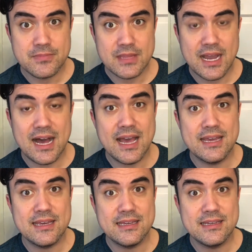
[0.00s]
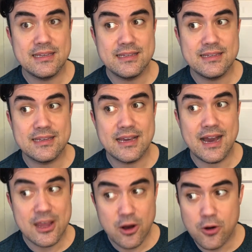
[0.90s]
I
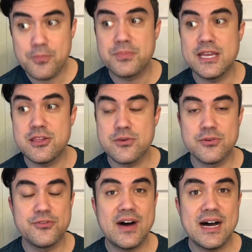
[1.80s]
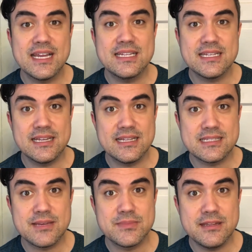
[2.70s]
hope that you will find in it
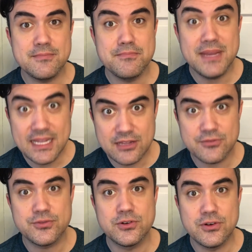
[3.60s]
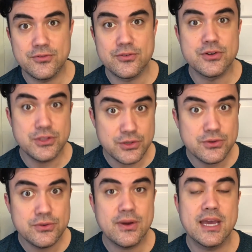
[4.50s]
something meaningful for
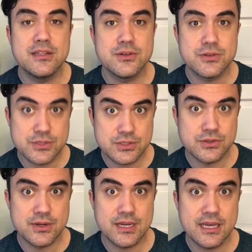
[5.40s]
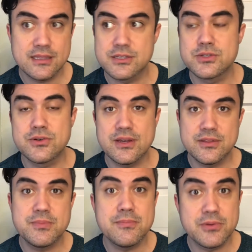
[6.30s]
you and your story and the story of the
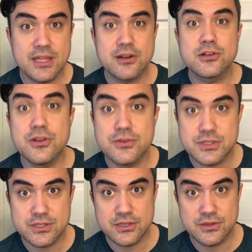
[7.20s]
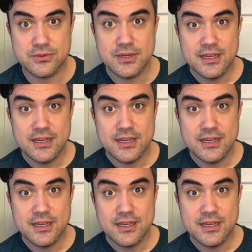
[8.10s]
people that are close to you.